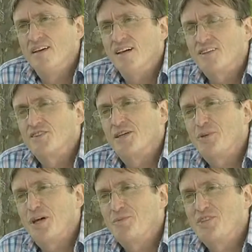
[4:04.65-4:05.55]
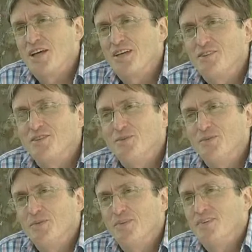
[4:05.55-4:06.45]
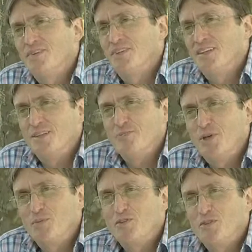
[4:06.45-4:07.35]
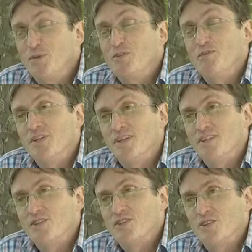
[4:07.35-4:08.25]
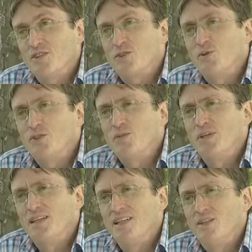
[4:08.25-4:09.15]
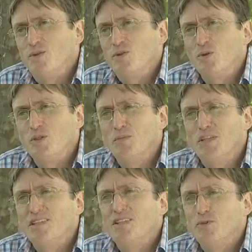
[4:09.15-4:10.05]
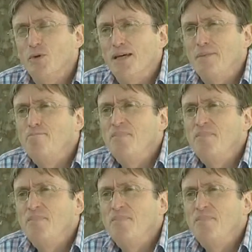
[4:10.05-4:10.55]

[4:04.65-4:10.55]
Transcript: I sometimes say to people's amusement that the stars talk to me, and they do talk to me in this way.